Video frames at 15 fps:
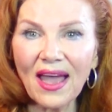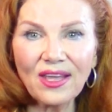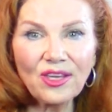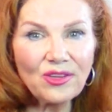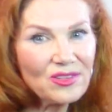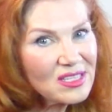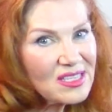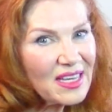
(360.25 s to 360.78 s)

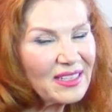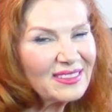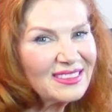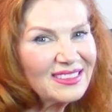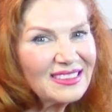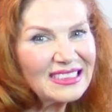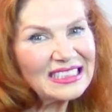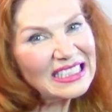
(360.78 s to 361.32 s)
and you decide,
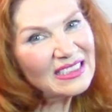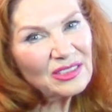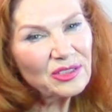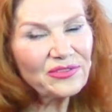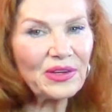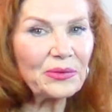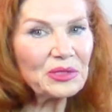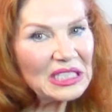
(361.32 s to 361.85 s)
oh, I
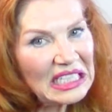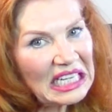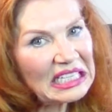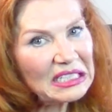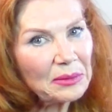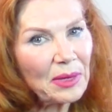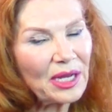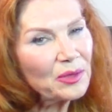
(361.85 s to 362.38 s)
don't know if I really
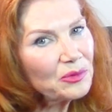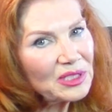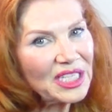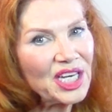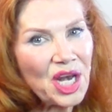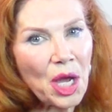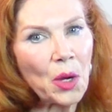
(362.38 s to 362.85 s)
like them. I don't really